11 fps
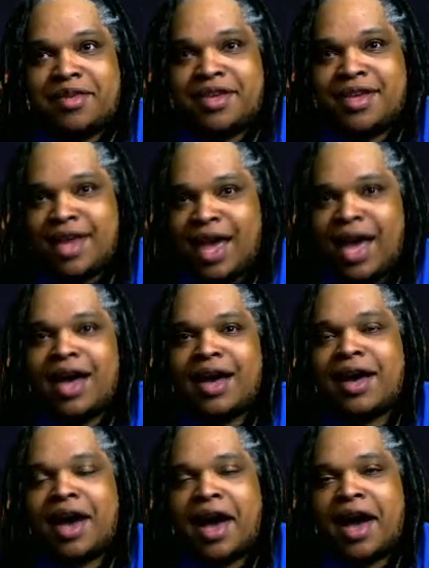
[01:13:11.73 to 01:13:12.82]
yeah,
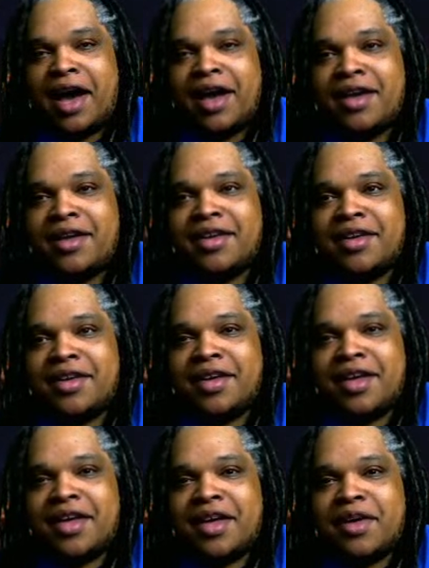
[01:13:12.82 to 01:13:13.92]

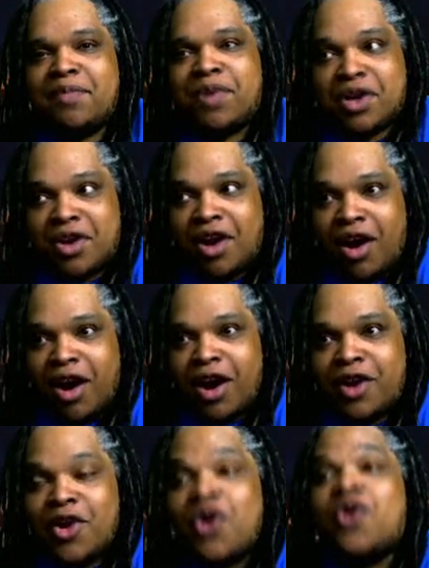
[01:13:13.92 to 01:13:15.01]

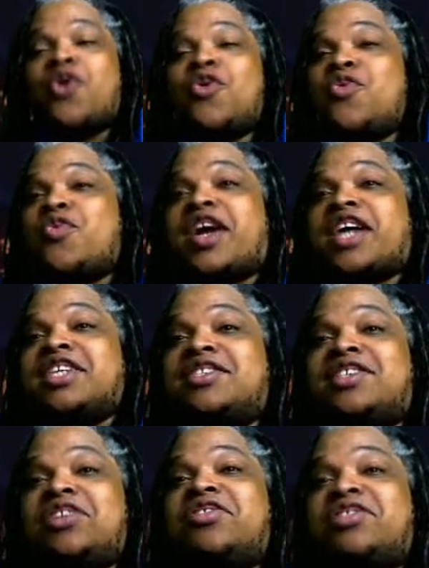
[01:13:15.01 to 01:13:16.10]
Picard, who
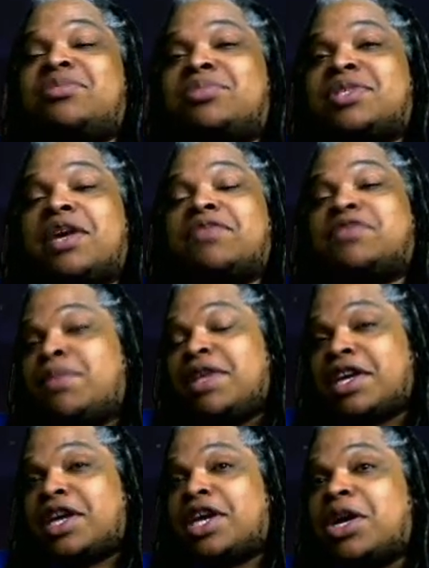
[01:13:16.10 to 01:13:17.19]
considers himself to be
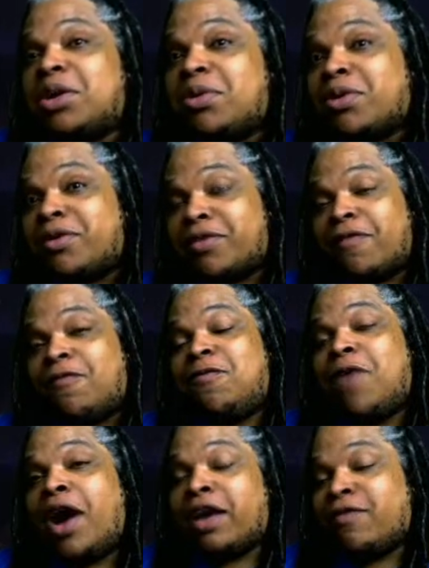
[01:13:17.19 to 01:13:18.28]
the hero of the
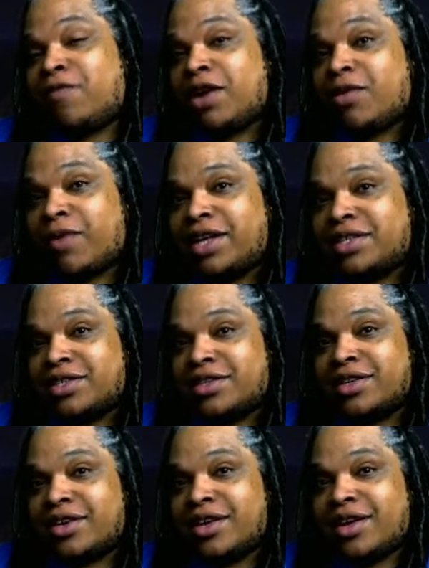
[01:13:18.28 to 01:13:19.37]
fucking Federation,
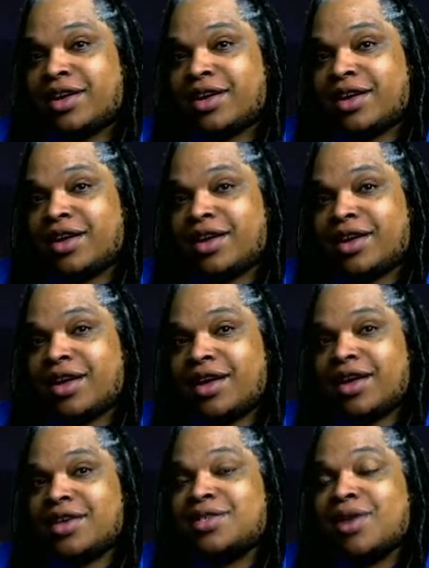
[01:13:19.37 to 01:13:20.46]

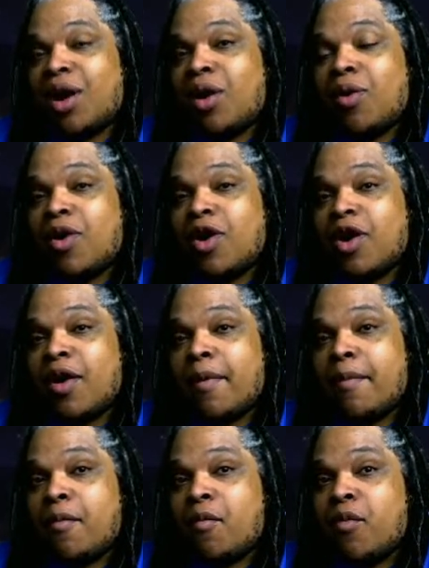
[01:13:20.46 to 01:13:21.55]
saw
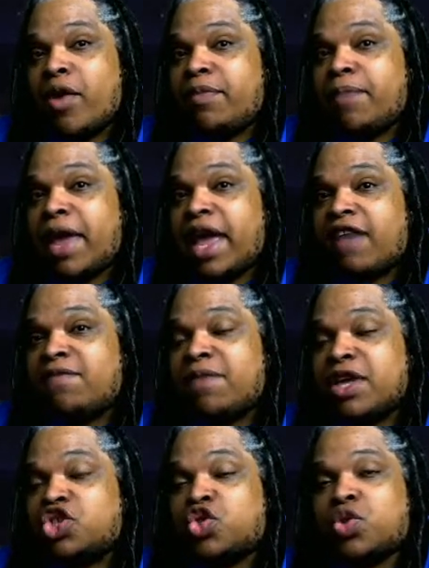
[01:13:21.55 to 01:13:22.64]
what may have
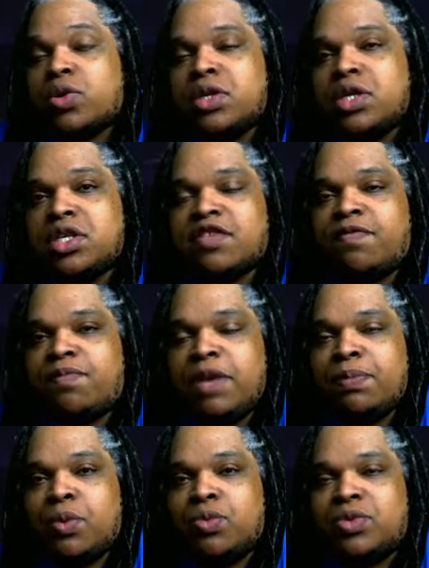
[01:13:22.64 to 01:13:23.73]
been trillions of
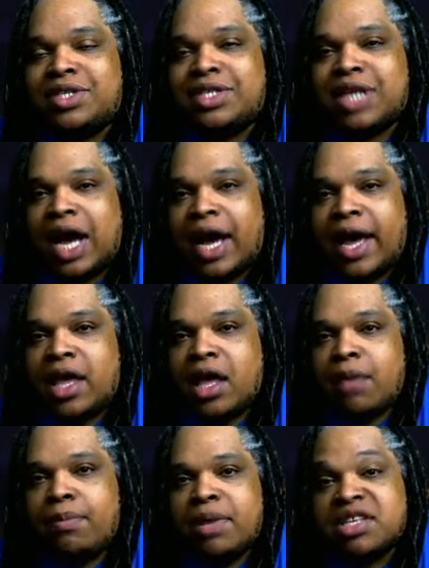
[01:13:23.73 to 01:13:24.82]
people die
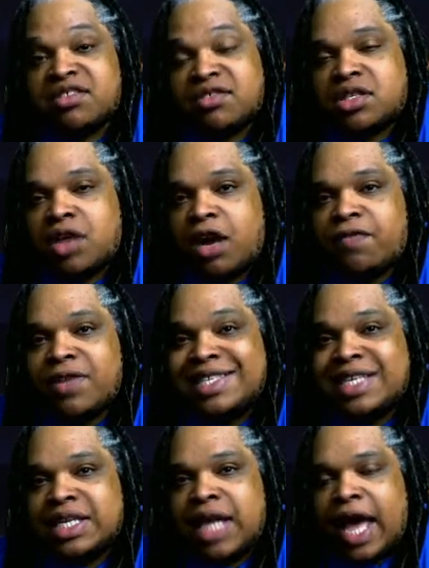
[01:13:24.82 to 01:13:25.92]
because of Starfleet's
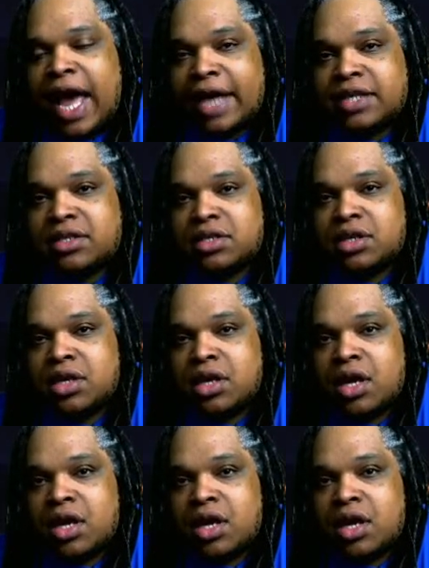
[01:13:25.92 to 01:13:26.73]
inaction.